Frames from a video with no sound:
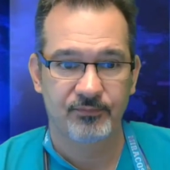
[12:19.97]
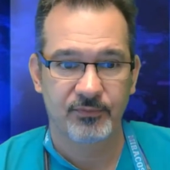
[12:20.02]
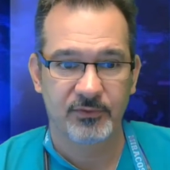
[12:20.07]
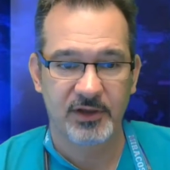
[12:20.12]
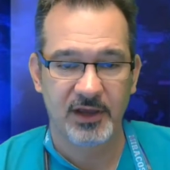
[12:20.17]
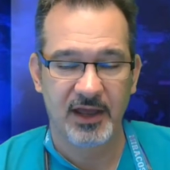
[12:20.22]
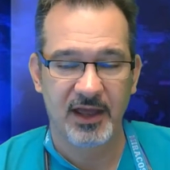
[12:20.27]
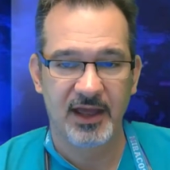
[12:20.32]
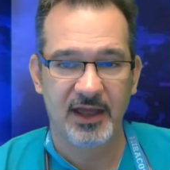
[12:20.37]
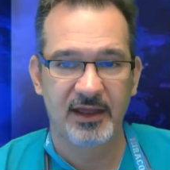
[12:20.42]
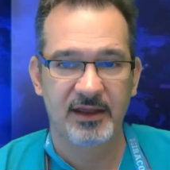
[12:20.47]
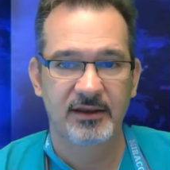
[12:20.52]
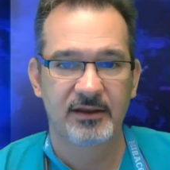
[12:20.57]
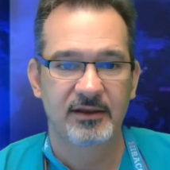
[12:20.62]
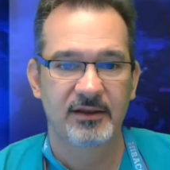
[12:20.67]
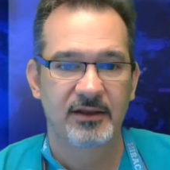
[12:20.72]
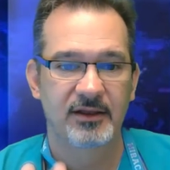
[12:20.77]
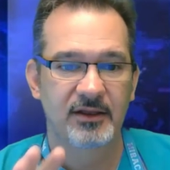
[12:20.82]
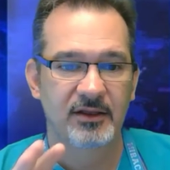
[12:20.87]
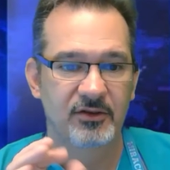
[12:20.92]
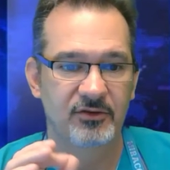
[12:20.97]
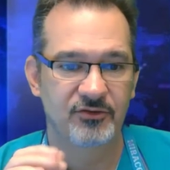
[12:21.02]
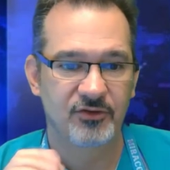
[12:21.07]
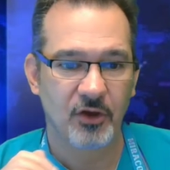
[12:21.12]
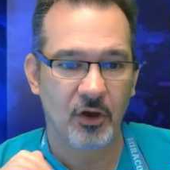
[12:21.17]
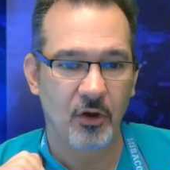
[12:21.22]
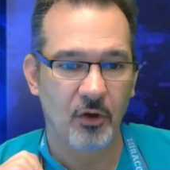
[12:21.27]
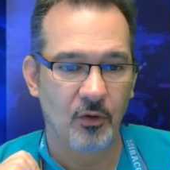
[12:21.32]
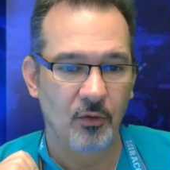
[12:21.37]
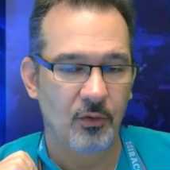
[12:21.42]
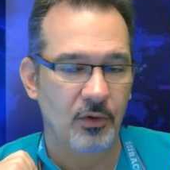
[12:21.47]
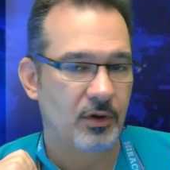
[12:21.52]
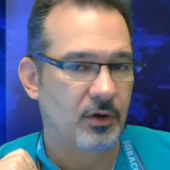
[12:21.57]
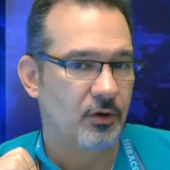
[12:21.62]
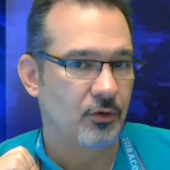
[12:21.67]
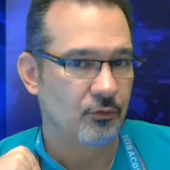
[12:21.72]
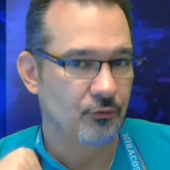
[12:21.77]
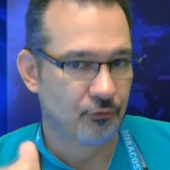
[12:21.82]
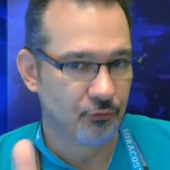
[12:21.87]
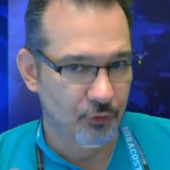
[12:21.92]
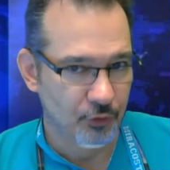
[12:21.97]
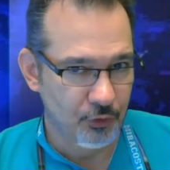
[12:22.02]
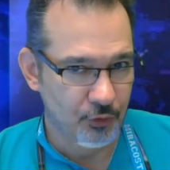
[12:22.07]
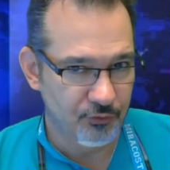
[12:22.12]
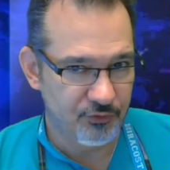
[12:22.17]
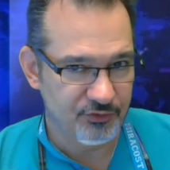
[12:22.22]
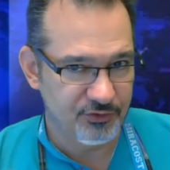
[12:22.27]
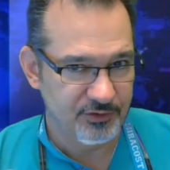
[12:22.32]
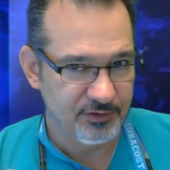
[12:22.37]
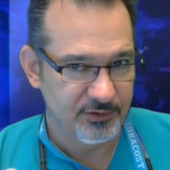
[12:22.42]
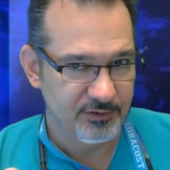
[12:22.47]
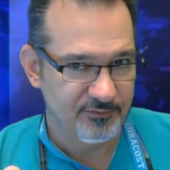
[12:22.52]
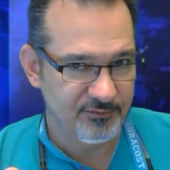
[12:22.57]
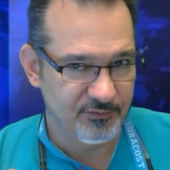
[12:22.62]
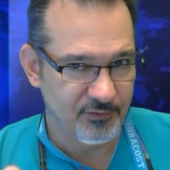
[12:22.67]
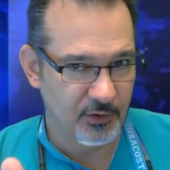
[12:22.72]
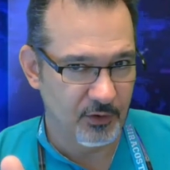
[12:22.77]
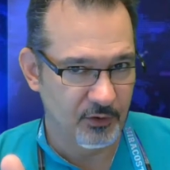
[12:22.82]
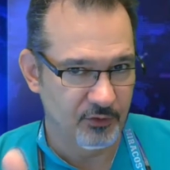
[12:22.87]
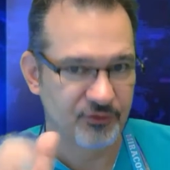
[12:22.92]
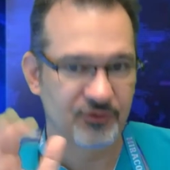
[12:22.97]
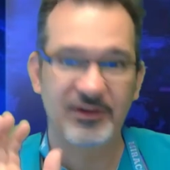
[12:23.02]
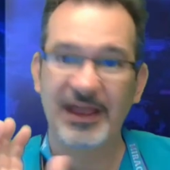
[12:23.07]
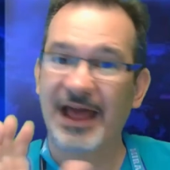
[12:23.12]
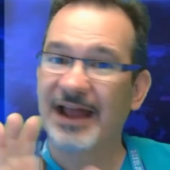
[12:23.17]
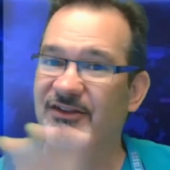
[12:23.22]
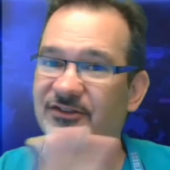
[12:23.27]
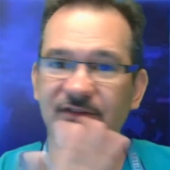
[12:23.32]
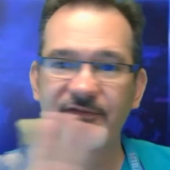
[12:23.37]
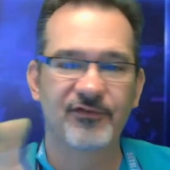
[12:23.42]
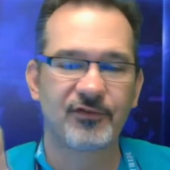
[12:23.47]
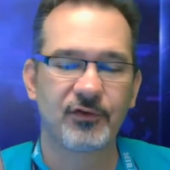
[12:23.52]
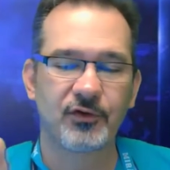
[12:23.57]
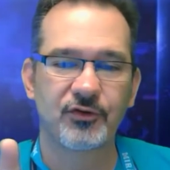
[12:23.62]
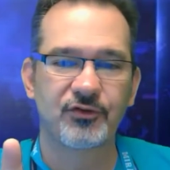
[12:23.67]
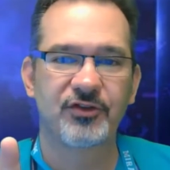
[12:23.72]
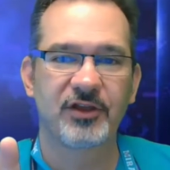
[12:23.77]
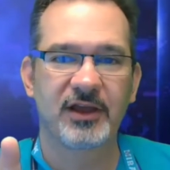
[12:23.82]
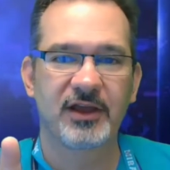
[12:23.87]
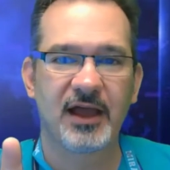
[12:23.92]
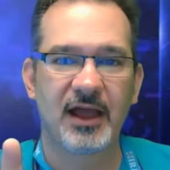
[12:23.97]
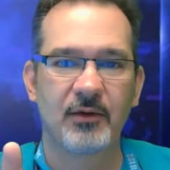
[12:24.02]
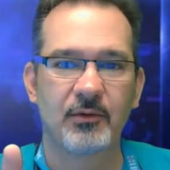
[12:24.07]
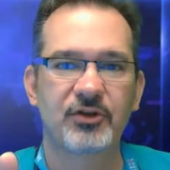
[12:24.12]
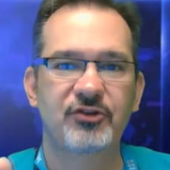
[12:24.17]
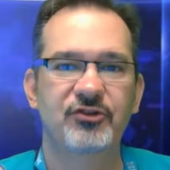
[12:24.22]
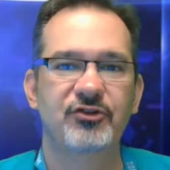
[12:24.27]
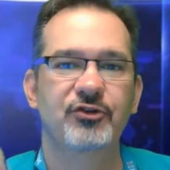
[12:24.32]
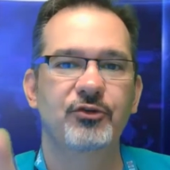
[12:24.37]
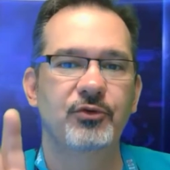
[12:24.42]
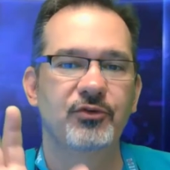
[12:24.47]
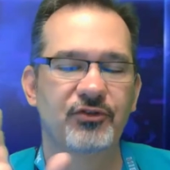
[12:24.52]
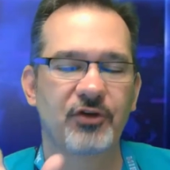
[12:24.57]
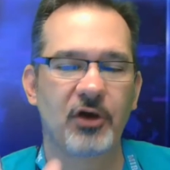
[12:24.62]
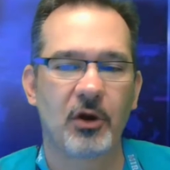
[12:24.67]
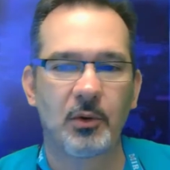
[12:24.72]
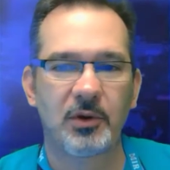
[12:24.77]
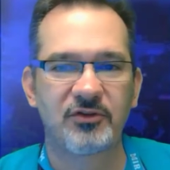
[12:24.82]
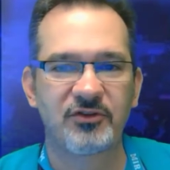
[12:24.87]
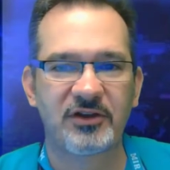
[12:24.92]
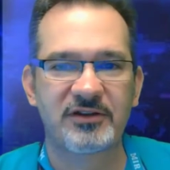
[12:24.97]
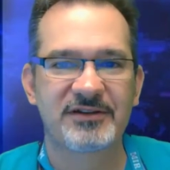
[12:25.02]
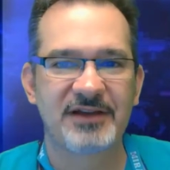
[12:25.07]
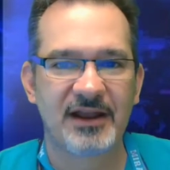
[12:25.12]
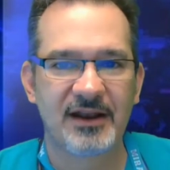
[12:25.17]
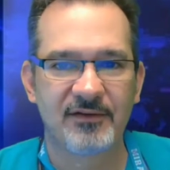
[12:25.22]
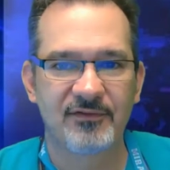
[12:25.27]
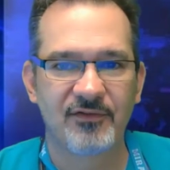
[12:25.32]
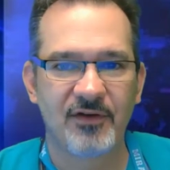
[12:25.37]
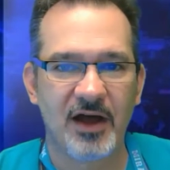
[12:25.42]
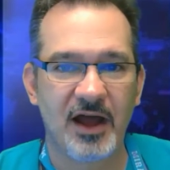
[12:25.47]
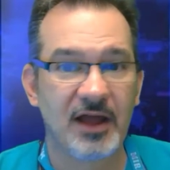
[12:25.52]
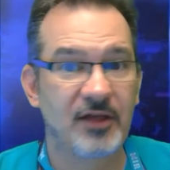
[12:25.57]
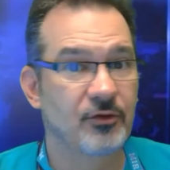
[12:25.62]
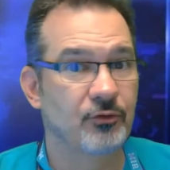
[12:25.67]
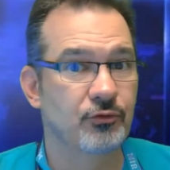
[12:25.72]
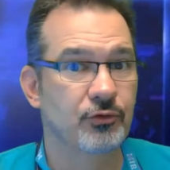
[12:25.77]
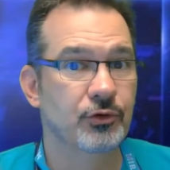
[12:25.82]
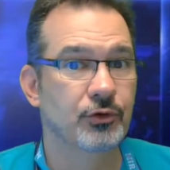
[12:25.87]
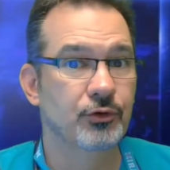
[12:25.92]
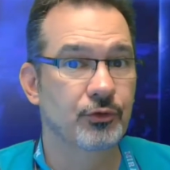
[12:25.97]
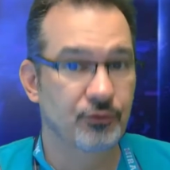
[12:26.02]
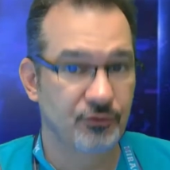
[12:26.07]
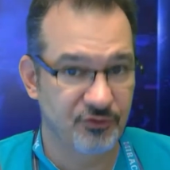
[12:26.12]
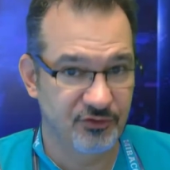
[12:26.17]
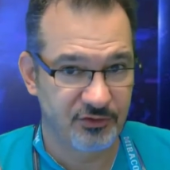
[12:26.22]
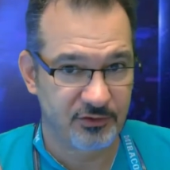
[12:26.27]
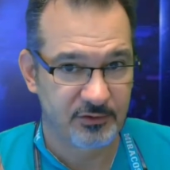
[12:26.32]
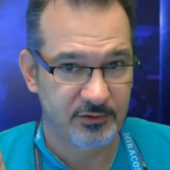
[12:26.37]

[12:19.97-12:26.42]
Okay. So root first. That's the first thing I would do, is always identify the root.